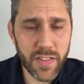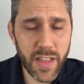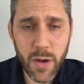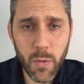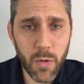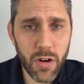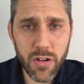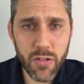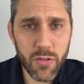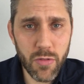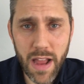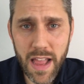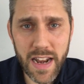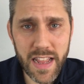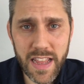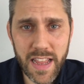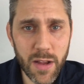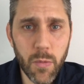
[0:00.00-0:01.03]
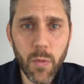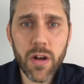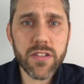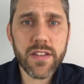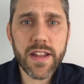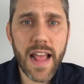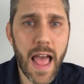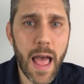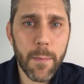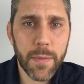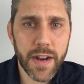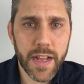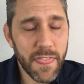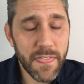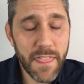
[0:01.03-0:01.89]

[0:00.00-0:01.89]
They weren't ready. It wasn't happening.